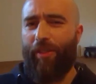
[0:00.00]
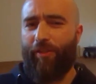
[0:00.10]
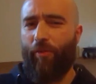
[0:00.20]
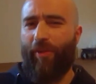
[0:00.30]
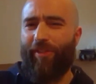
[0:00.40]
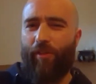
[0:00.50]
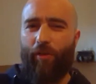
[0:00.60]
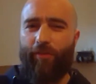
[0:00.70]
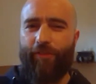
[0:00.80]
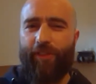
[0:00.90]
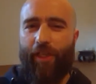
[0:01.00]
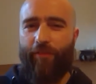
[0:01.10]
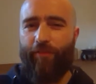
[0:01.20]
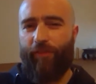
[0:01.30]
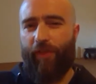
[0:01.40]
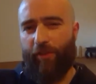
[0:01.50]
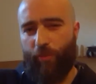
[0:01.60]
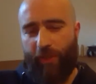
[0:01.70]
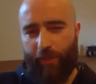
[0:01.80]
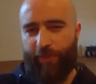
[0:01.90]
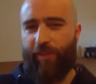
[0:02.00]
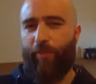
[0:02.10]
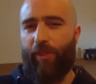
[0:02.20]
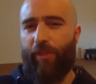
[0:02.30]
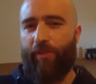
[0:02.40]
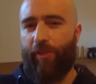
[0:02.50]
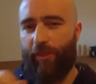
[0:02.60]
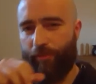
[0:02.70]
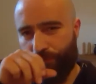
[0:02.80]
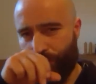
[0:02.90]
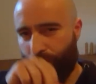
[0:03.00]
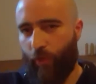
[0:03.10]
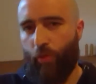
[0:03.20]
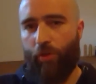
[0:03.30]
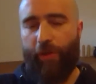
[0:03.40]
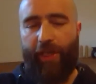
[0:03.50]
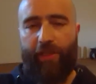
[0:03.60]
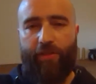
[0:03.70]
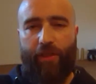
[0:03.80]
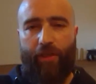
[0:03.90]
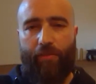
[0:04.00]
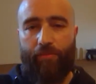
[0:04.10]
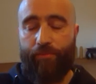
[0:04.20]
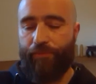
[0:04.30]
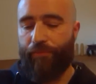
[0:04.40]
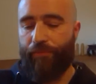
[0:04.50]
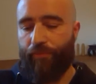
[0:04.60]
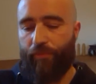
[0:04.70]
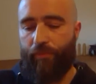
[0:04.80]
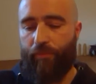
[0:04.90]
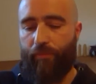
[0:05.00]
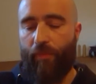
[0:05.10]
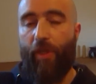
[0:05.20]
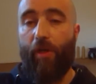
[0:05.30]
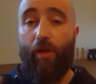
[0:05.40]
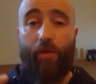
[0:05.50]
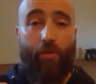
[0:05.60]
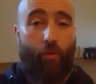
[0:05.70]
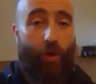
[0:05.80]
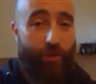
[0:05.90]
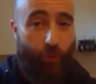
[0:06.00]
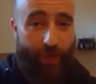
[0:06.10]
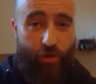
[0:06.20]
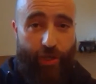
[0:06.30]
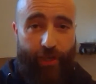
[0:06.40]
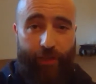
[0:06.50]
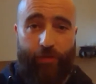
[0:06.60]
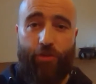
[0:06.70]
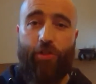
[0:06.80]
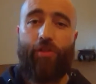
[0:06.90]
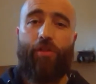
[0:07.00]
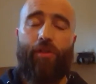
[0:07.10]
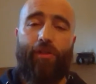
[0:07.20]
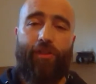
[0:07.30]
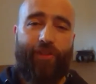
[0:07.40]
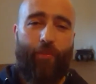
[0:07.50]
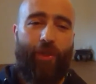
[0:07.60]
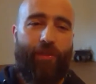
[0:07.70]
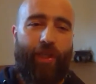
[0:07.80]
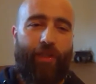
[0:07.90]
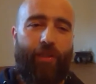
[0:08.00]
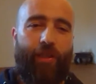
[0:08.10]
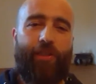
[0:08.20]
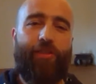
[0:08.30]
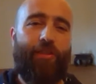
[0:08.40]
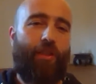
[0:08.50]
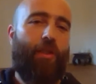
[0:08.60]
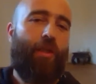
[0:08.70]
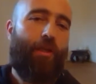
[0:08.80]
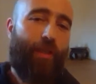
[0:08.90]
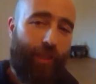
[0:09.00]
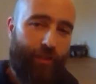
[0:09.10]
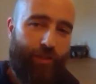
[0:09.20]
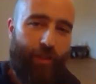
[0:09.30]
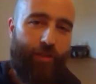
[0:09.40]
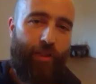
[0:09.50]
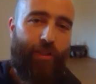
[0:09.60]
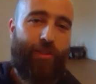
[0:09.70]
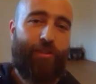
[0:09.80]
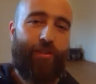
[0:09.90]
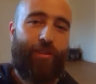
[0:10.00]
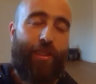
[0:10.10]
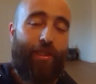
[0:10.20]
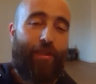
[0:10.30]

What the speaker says: So there's a lot of stuff like to build up stability, to create the right weight change, stepping techniques, kicking techniques,